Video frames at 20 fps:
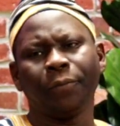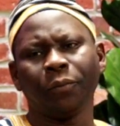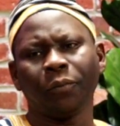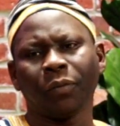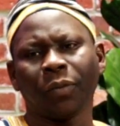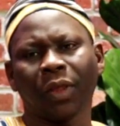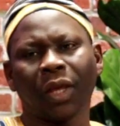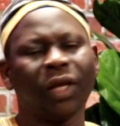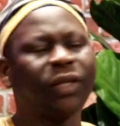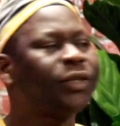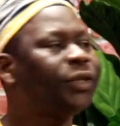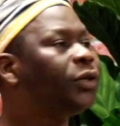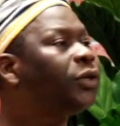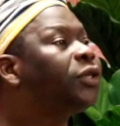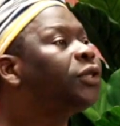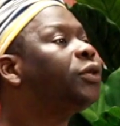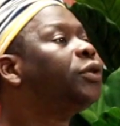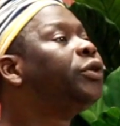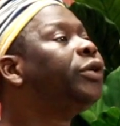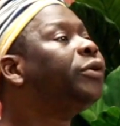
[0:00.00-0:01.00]
It's
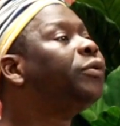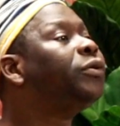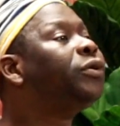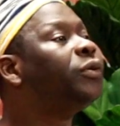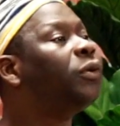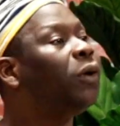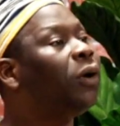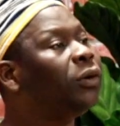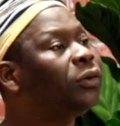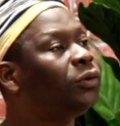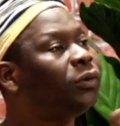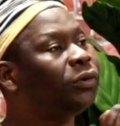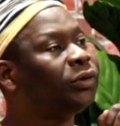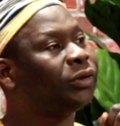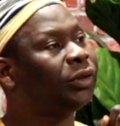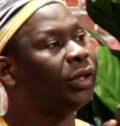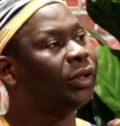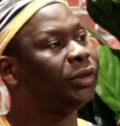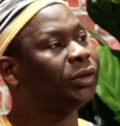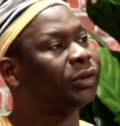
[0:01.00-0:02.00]
just due to all those
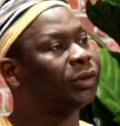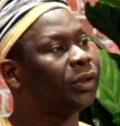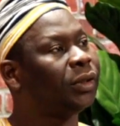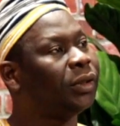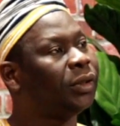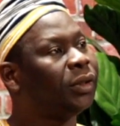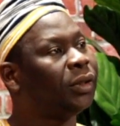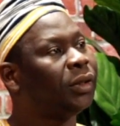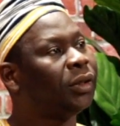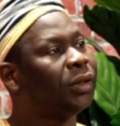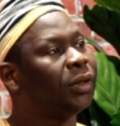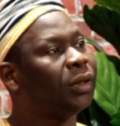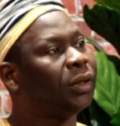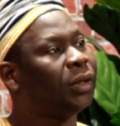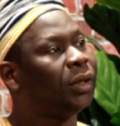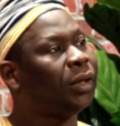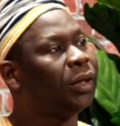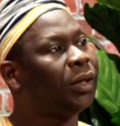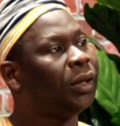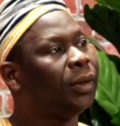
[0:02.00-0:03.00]
things.
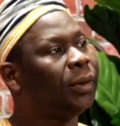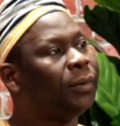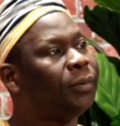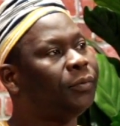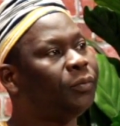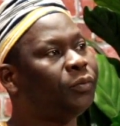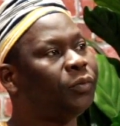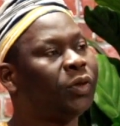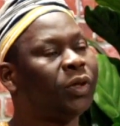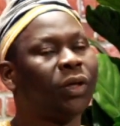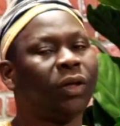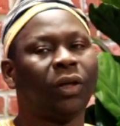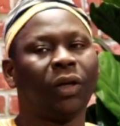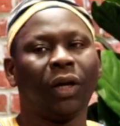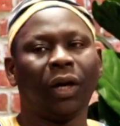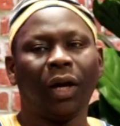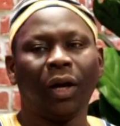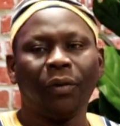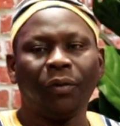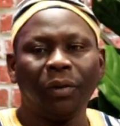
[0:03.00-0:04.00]

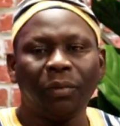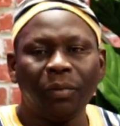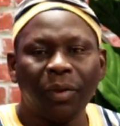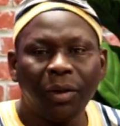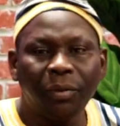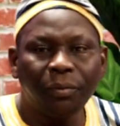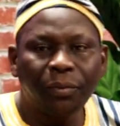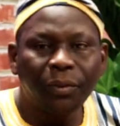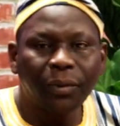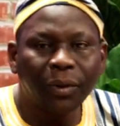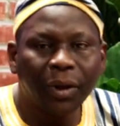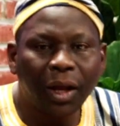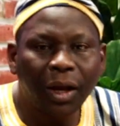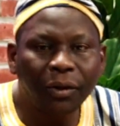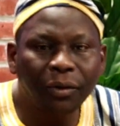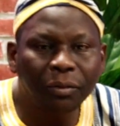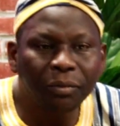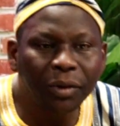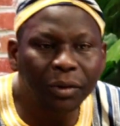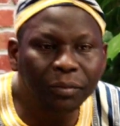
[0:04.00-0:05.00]
I
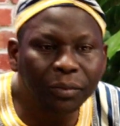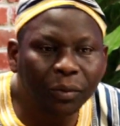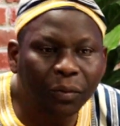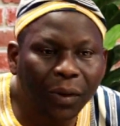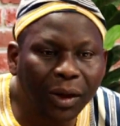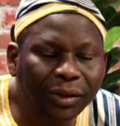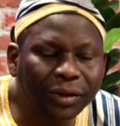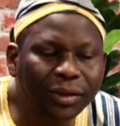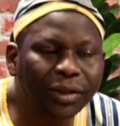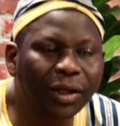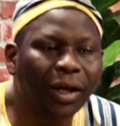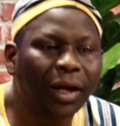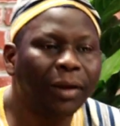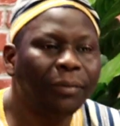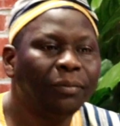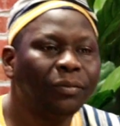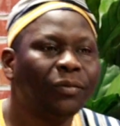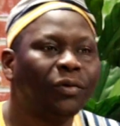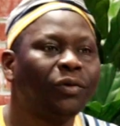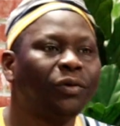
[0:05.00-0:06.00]
remember one
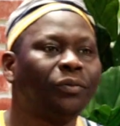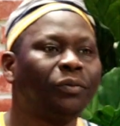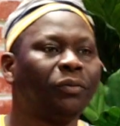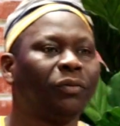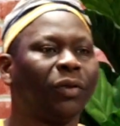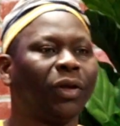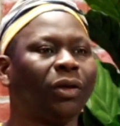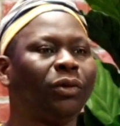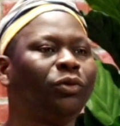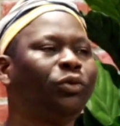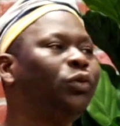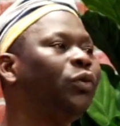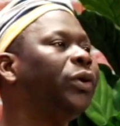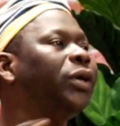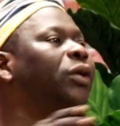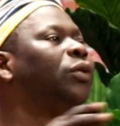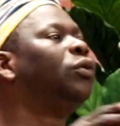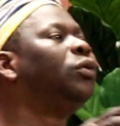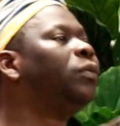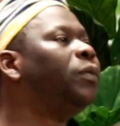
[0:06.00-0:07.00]
time
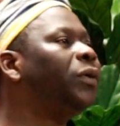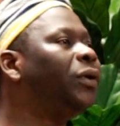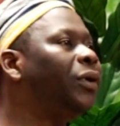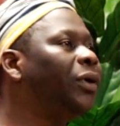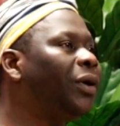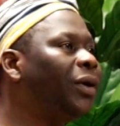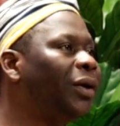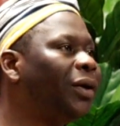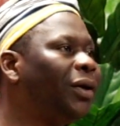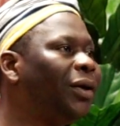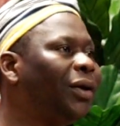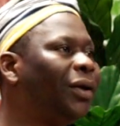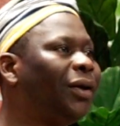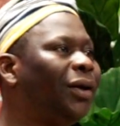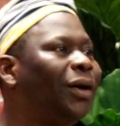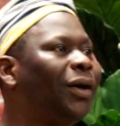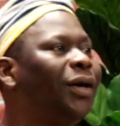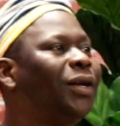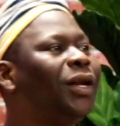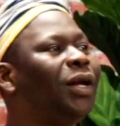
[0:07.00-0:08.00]
doing Uber,
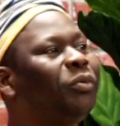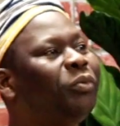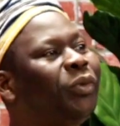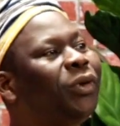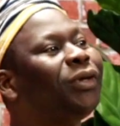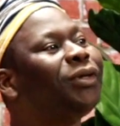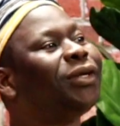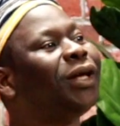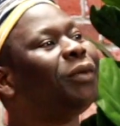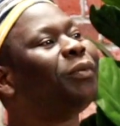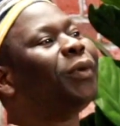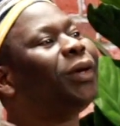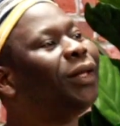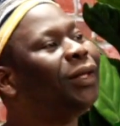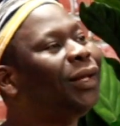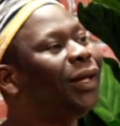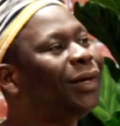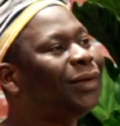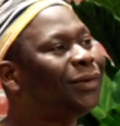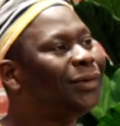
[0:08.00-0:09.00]
and I picked up a
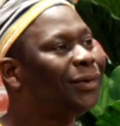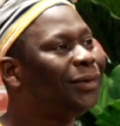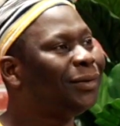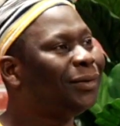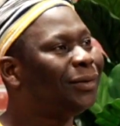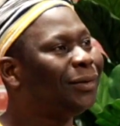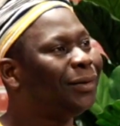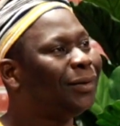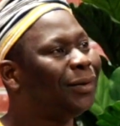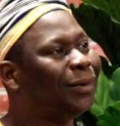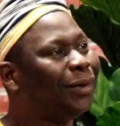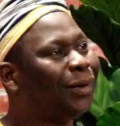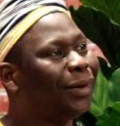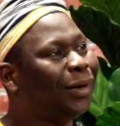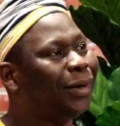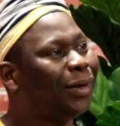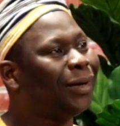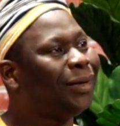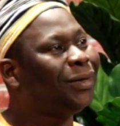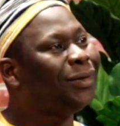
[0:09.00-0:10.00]
lady.
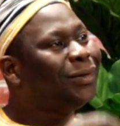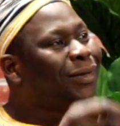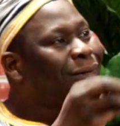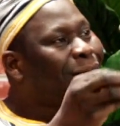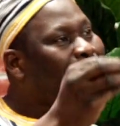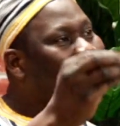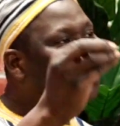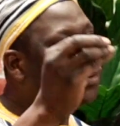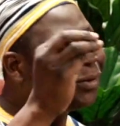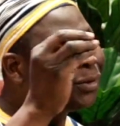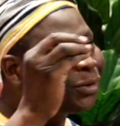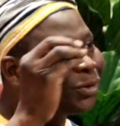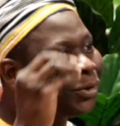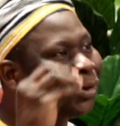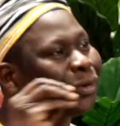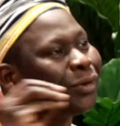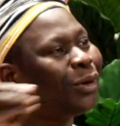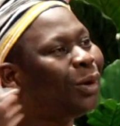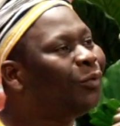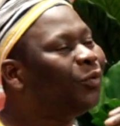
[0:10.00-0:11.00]
In our
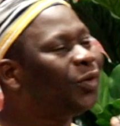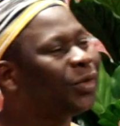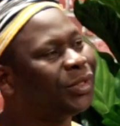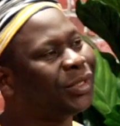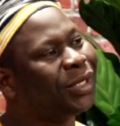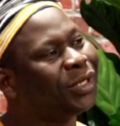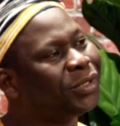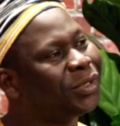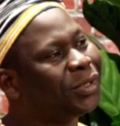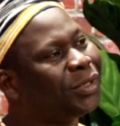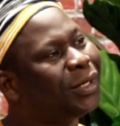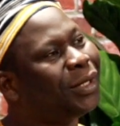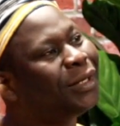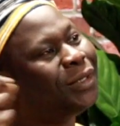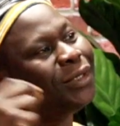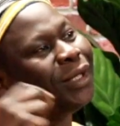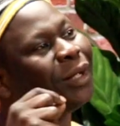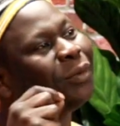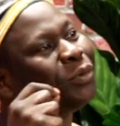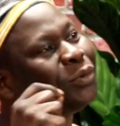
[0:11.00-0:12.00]
short conversation, ended
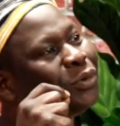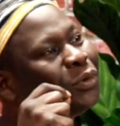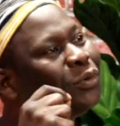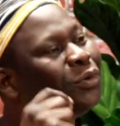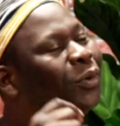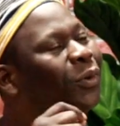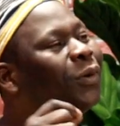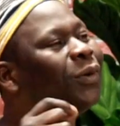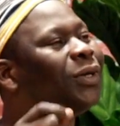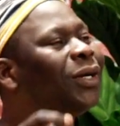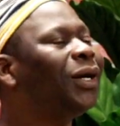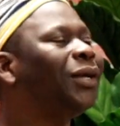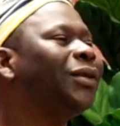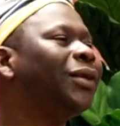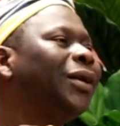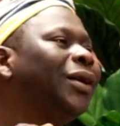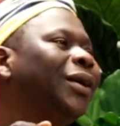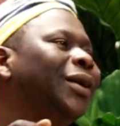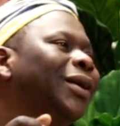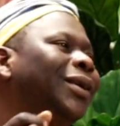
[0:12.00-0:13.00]
up to know that
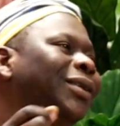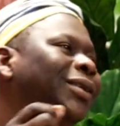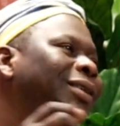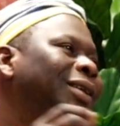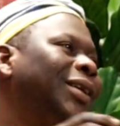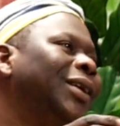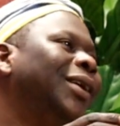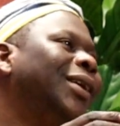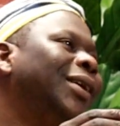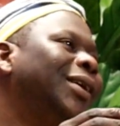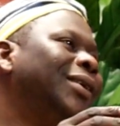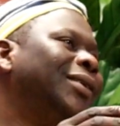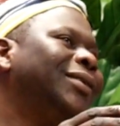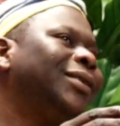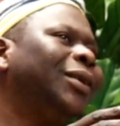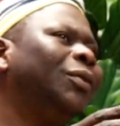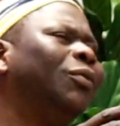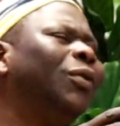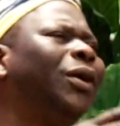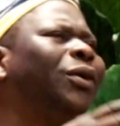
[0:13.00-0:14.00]
she is
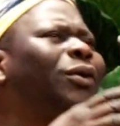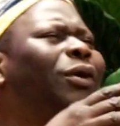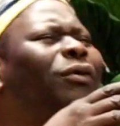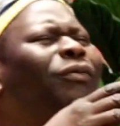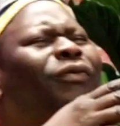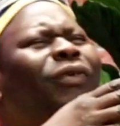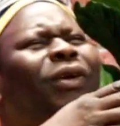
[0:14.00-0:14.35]
one of a